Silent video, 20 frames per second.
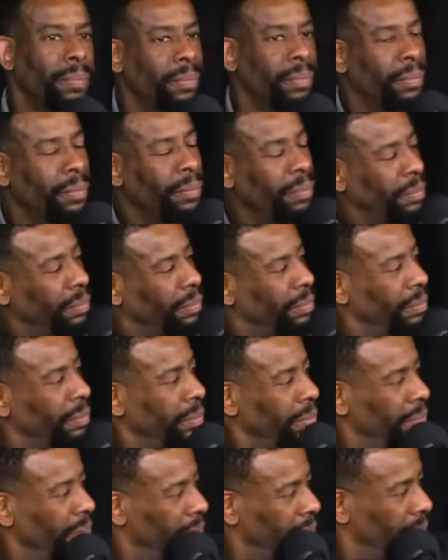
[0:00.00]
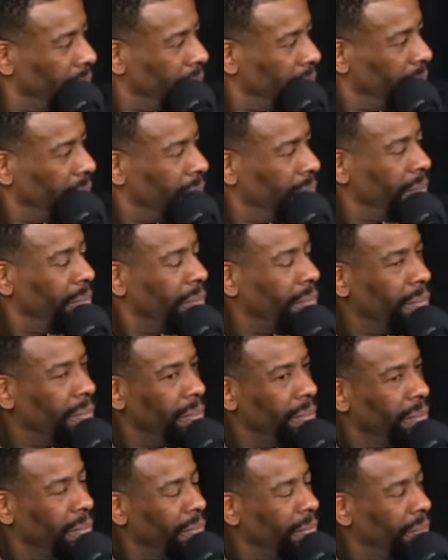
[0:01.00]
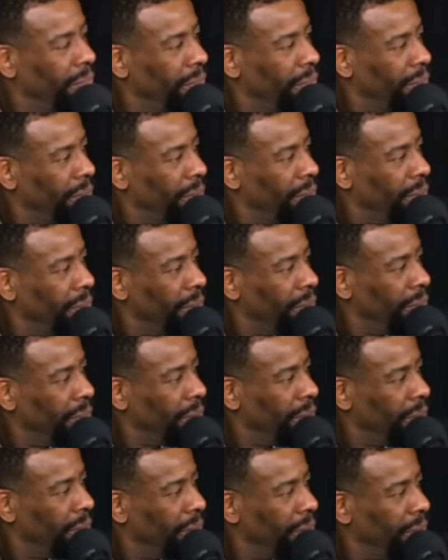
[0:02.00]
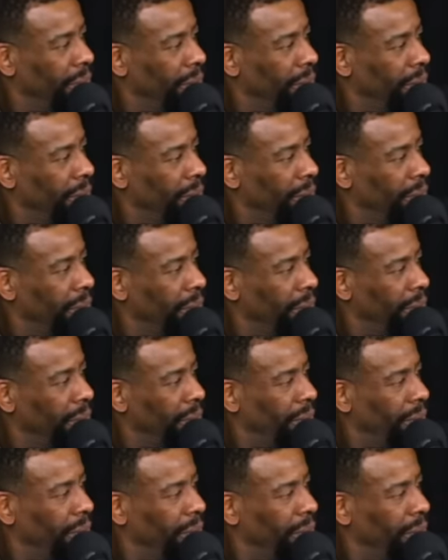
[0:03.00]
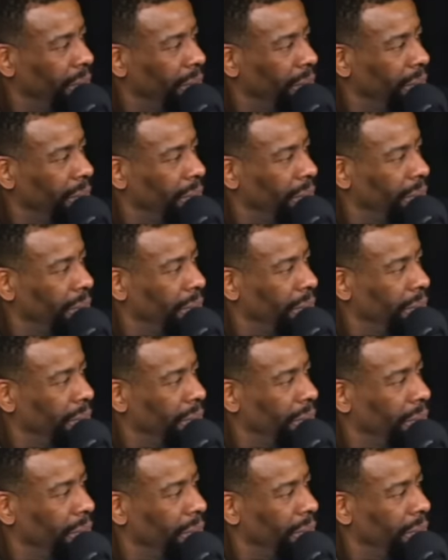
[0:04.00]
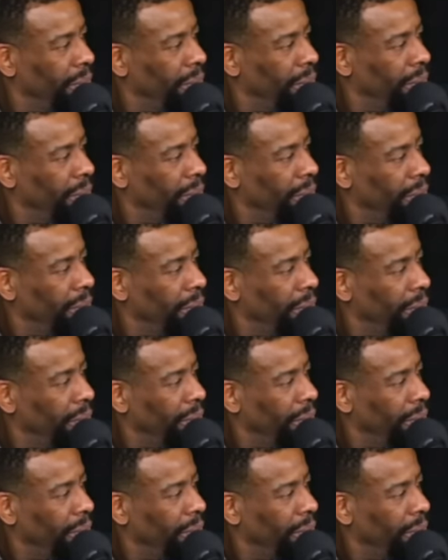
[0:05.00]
No words are spoken by the person on screen.